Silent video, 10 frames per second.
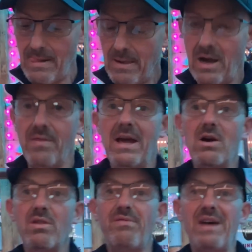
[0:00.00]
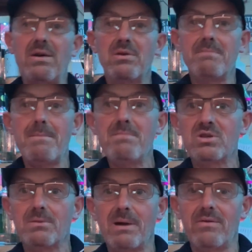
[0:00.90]
And they are the founder members,
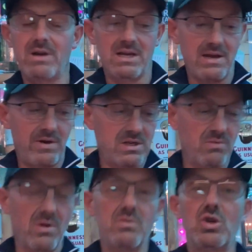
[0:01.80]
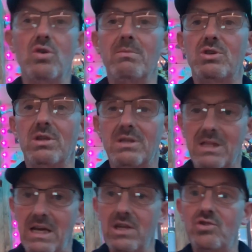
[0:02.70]
apparently. Now, I don't go too much into the
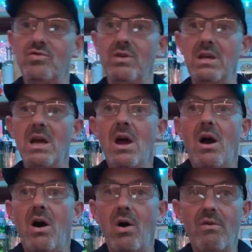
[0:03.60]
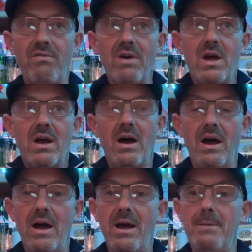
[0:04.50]
history of
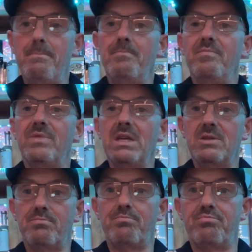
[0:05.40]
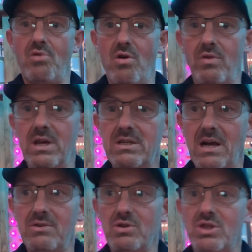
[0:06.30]
these breweries. I
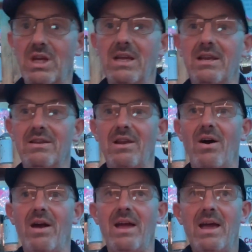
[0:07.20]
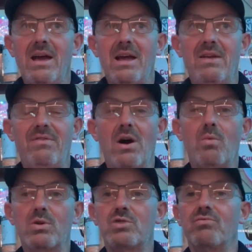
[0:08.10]
just think that, like, if I
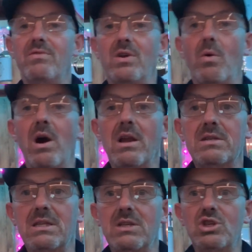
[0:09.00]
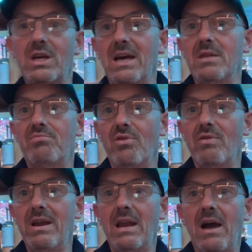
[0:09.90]
watch a review, I like to then check out the brewery
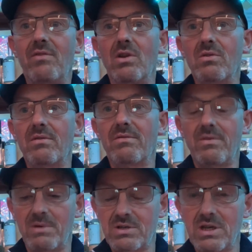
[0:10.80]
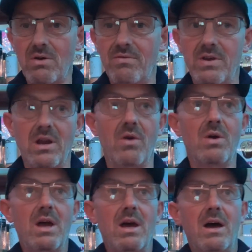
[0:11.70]
and have a look for myself, you know.
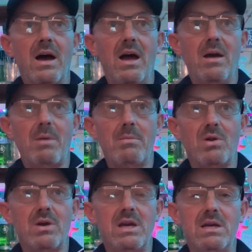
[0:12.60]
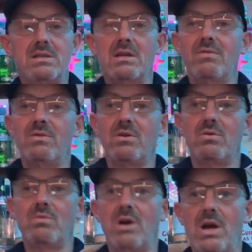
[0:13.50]
I'm not here to give you
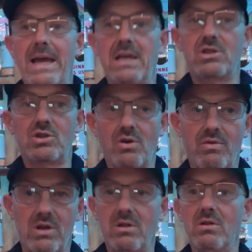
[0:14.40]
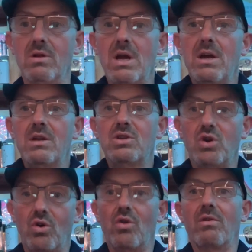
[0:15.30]
a historical
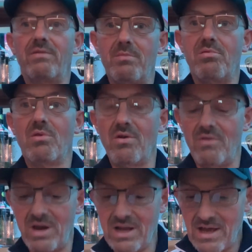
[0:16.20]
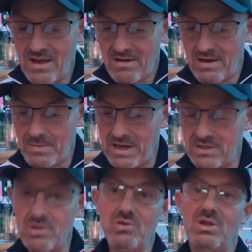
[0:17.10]
tour of the brewery. I'm here to
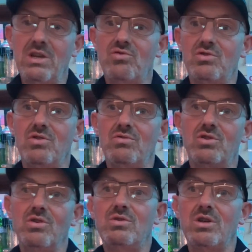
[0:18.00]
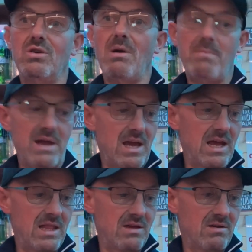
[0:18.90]
just introduce you to a beer
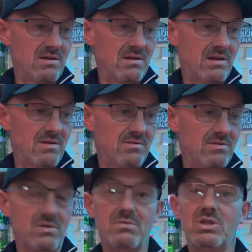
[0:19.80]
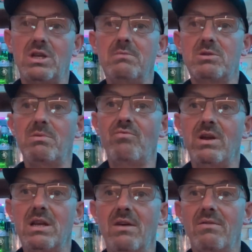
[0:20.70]
that seems to be
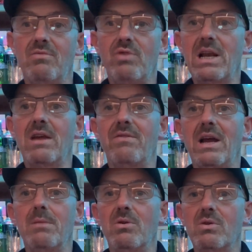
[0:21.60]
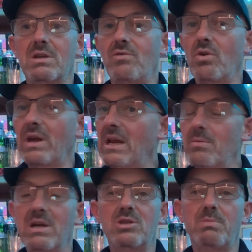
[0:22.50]
readily available, because I've not gone
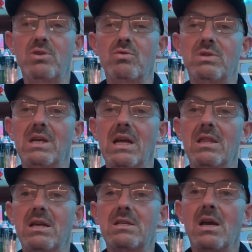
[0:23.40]
anywhere special to get this.